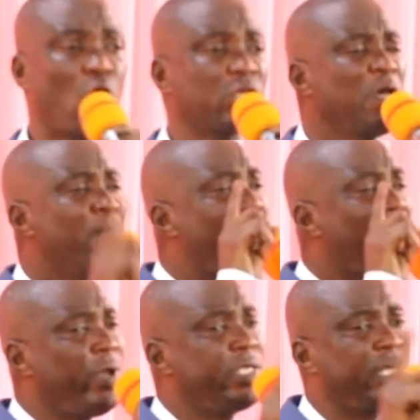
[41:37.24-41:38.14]
because
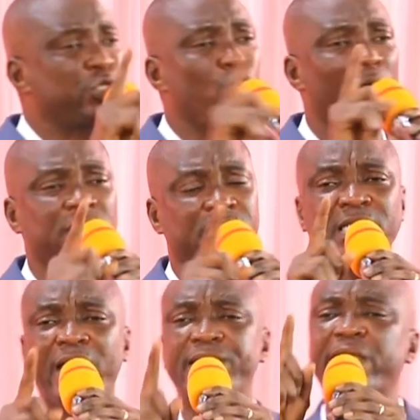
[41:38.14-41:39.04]
marriage is one
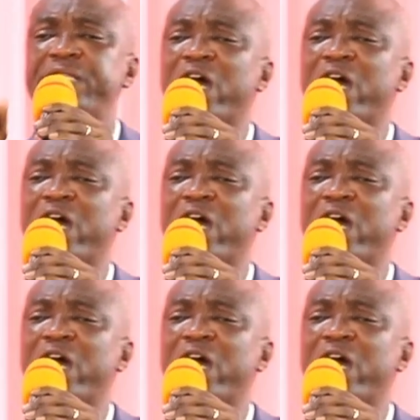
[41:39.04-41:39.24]
thing that the